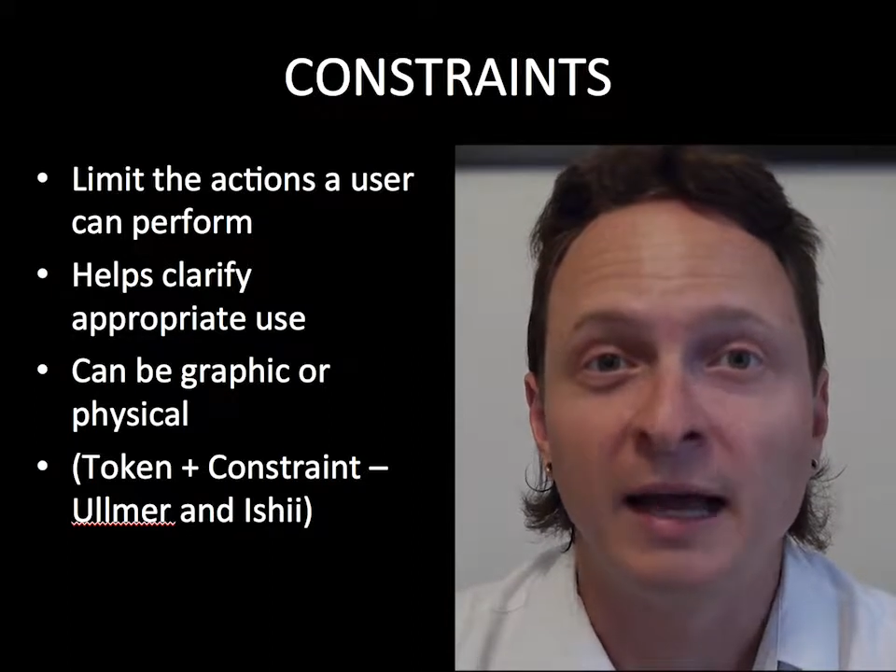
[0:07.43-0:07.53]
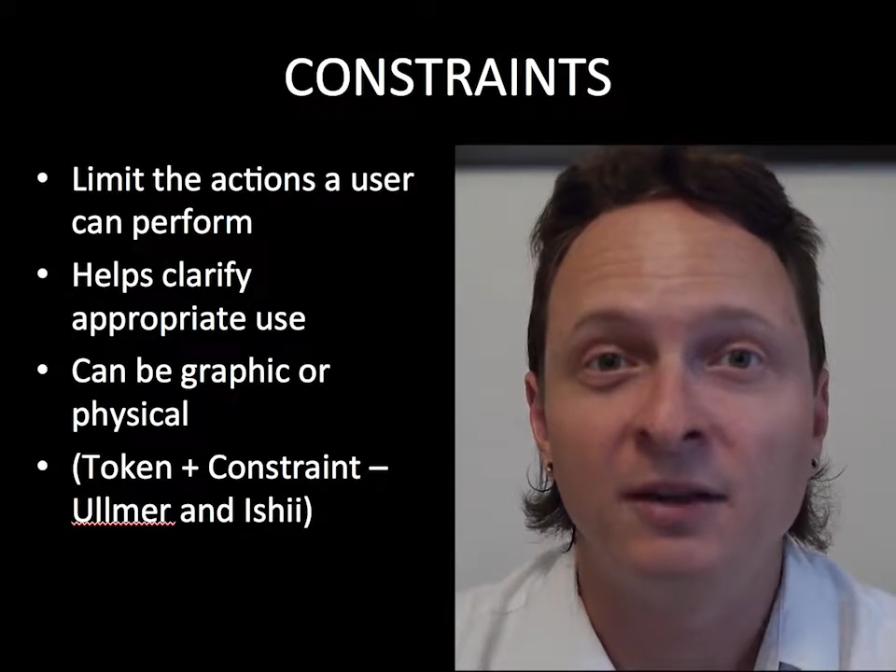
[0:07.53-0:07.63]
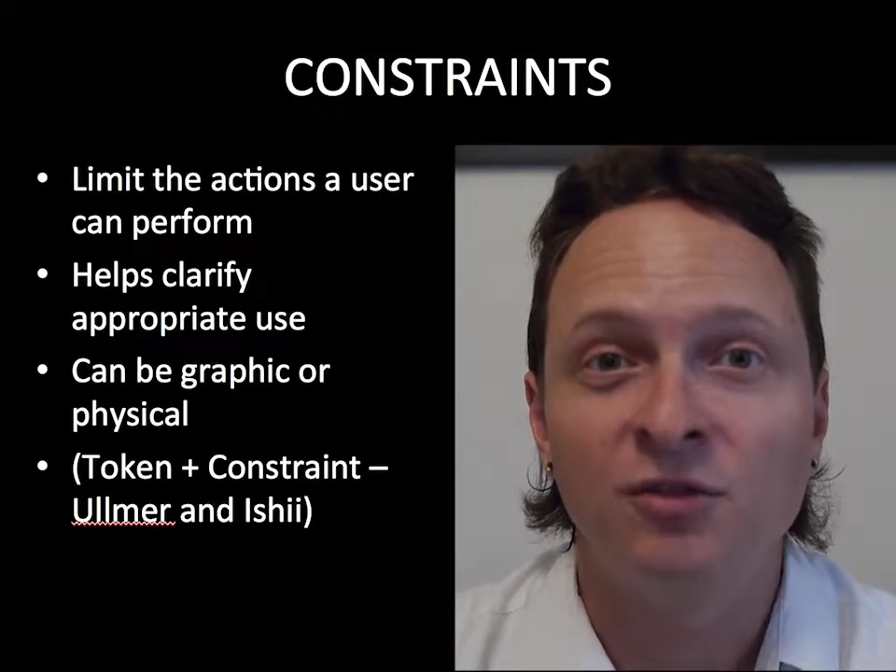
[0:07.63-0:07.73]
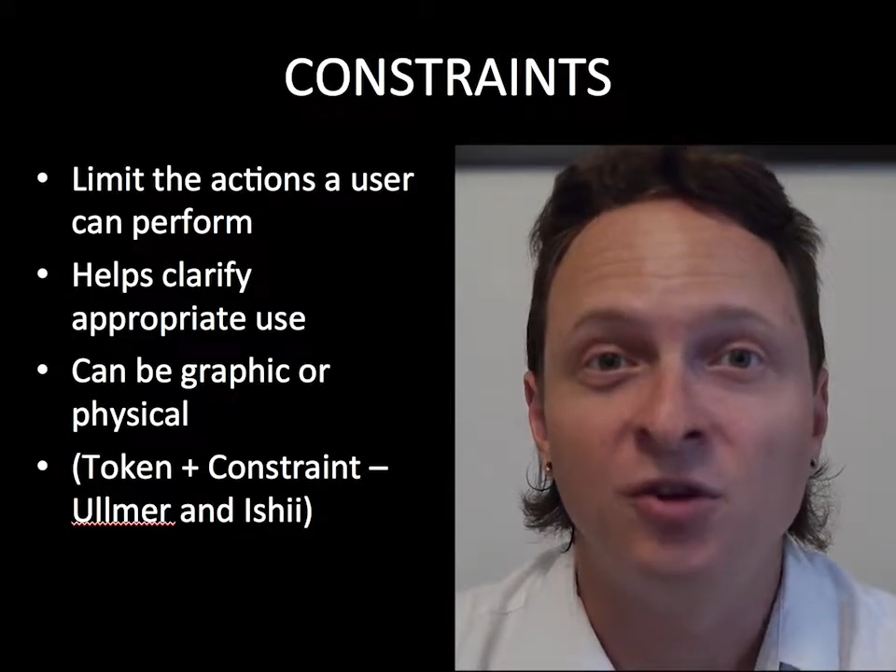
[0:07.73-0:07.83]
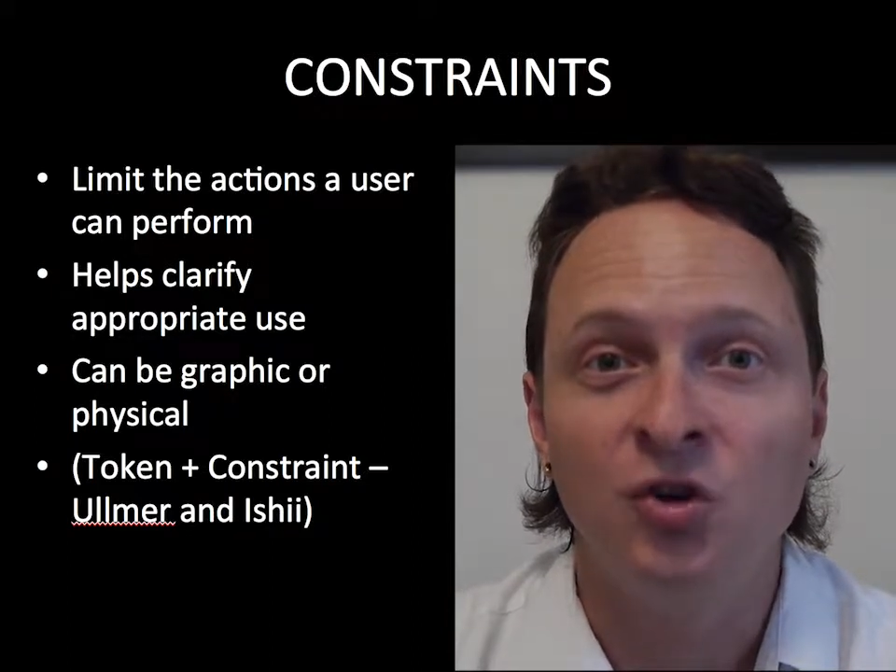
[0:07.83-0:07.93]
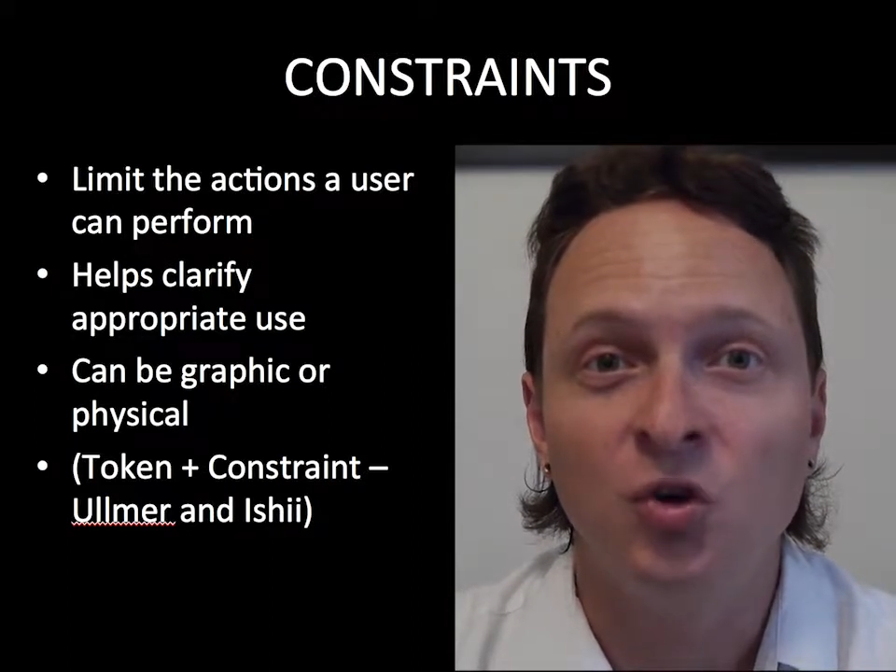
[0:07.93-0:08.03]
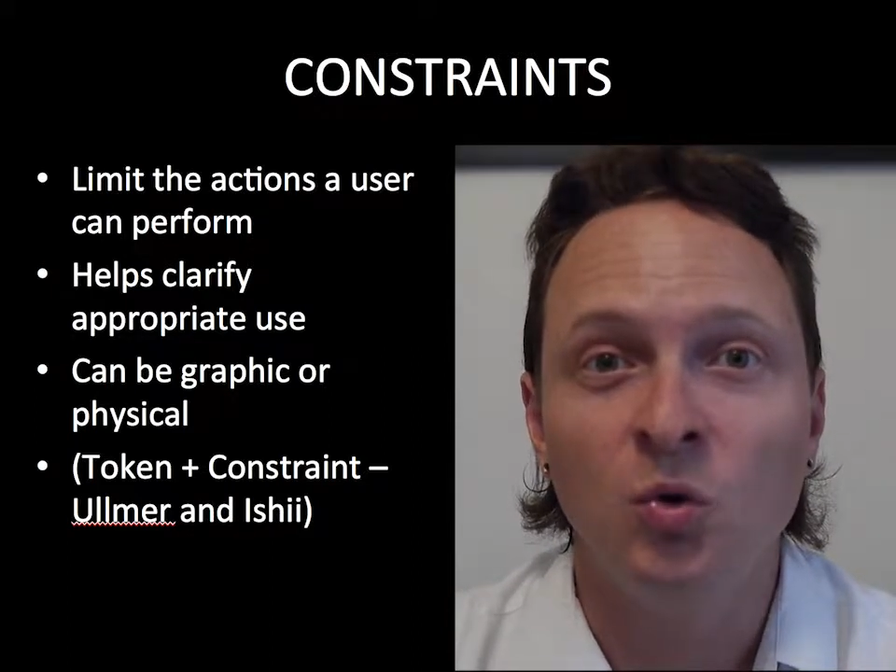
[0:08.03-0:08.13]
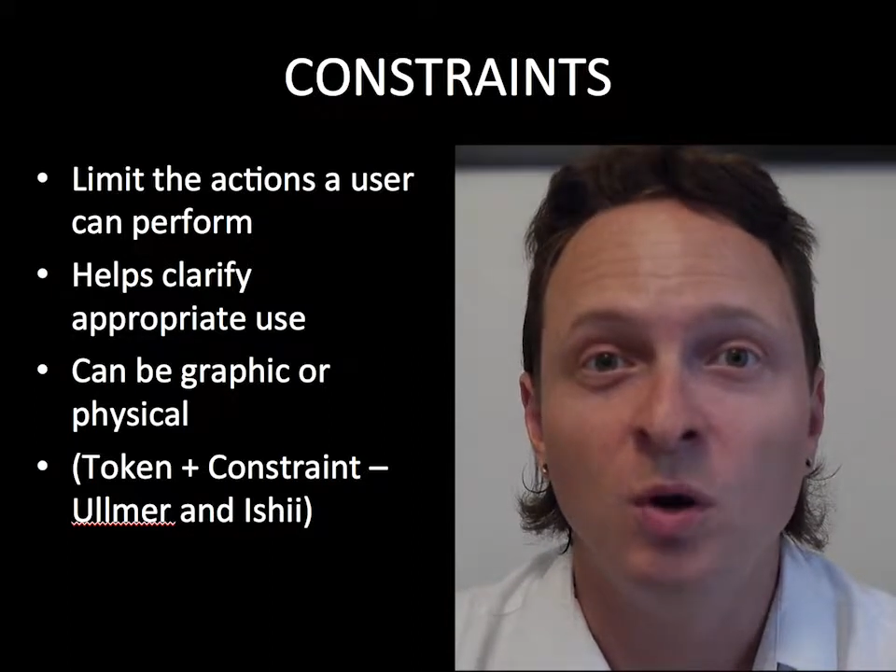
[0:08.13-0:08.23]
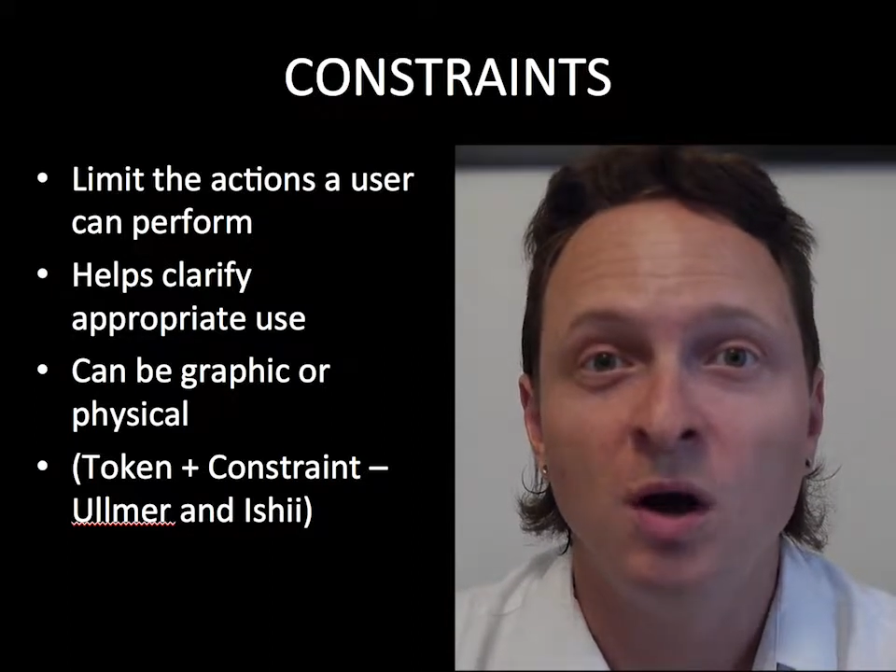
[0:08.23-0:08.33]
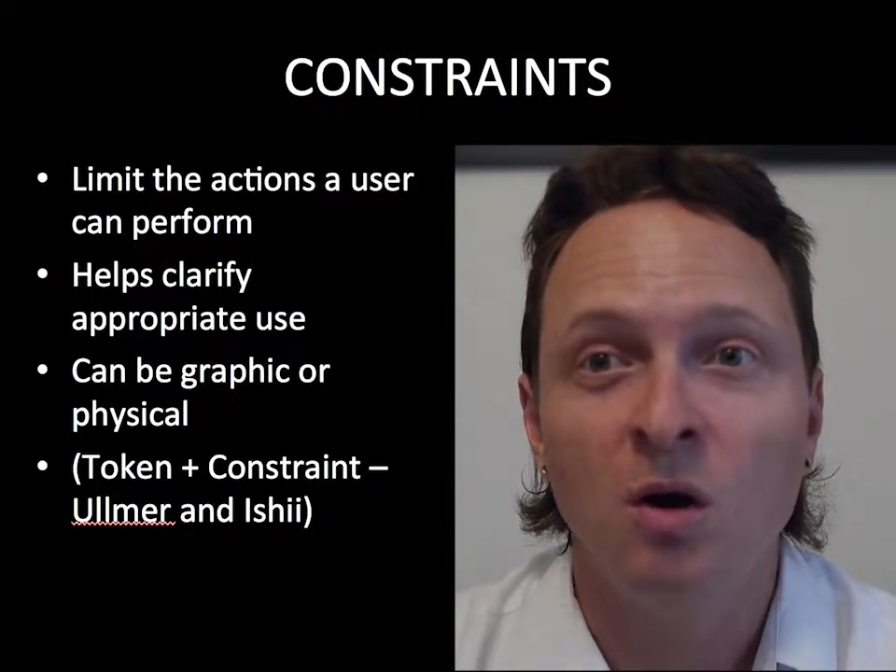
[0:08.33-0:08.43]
has to do